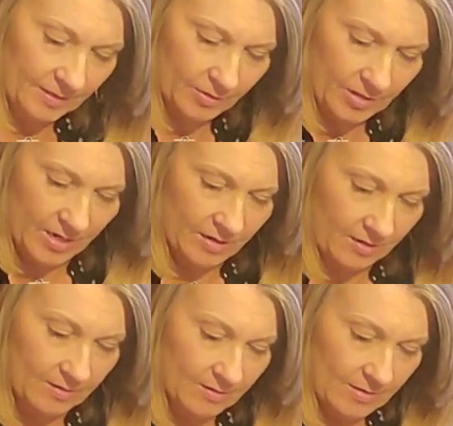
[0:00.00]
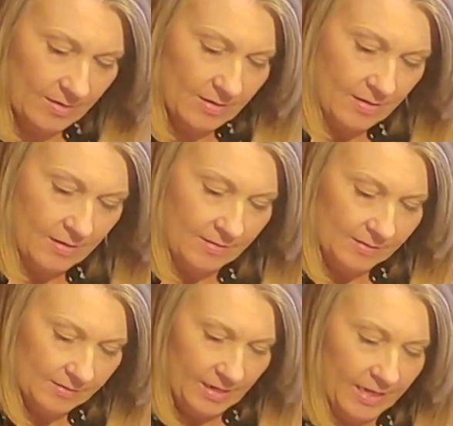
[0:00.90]
So yeah.
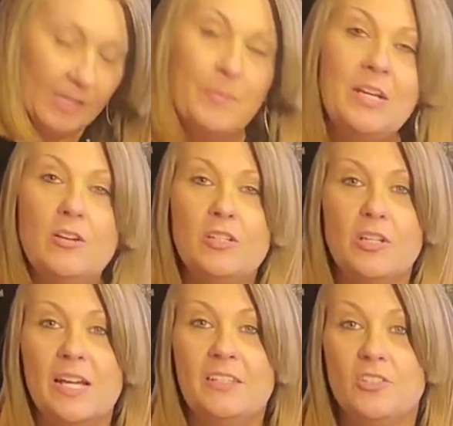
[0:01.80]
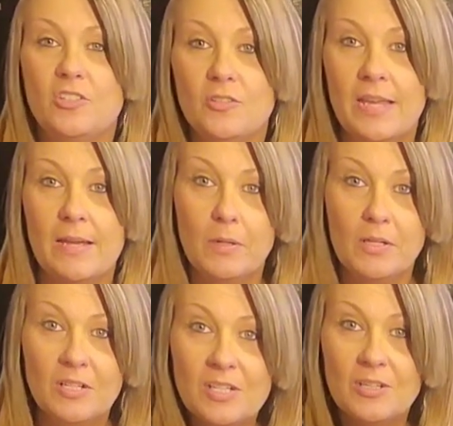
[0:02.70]
And let me know, do you guys just use
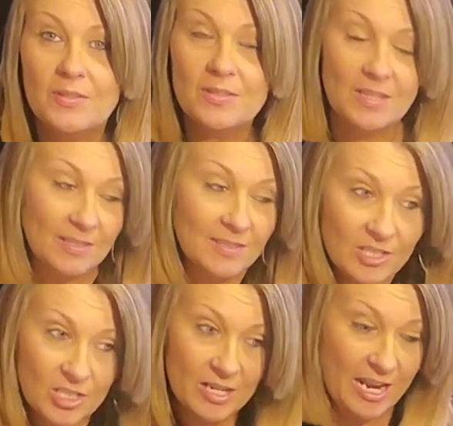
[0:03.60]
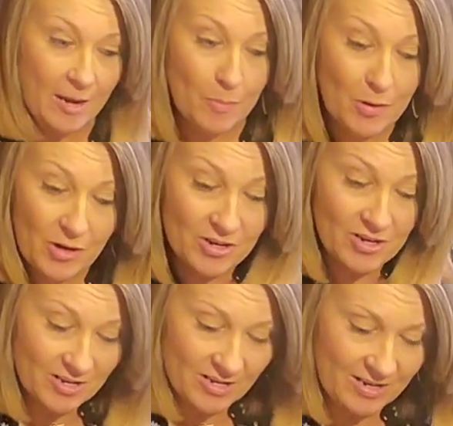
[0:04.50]
hamburger? Do you use sausage in
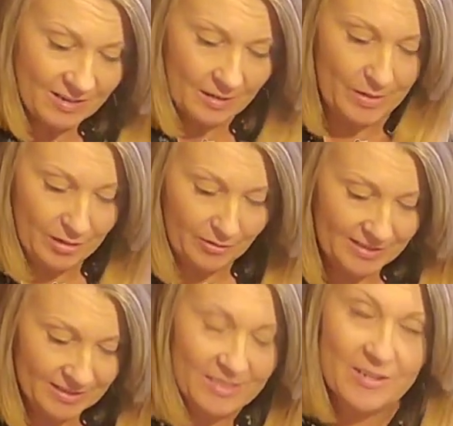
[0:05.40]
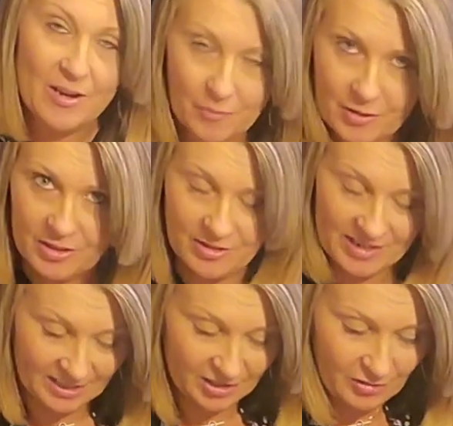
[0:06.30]
hamburger? I'm interested to know what all you
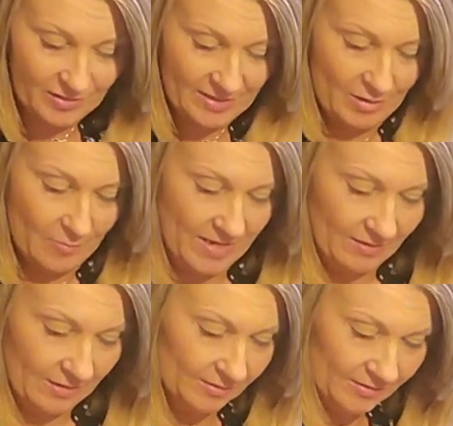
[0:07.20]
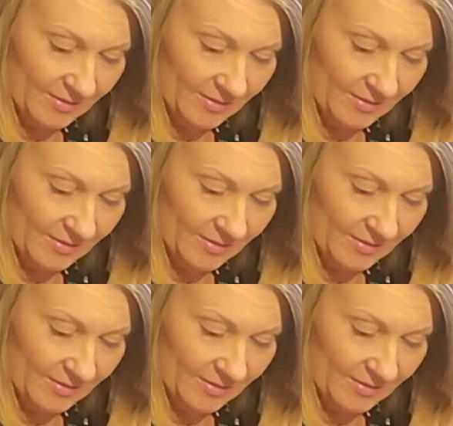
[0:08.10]
guys use in your meatloaf.